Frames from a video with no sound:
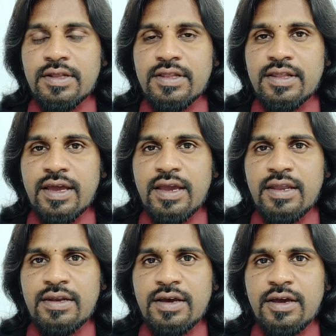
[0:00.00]
The
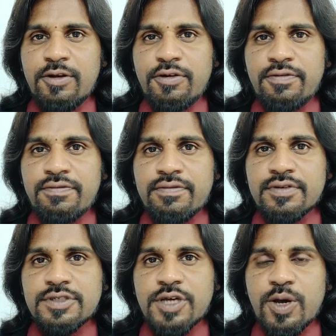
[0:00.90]
second kind of
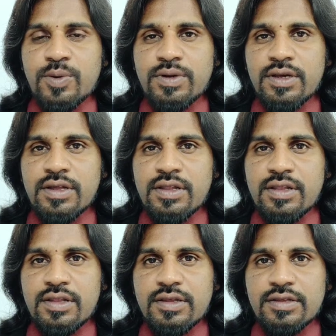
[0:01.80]
doubt is
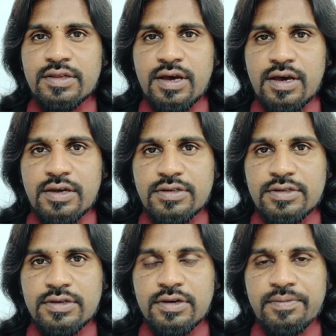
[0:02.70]
that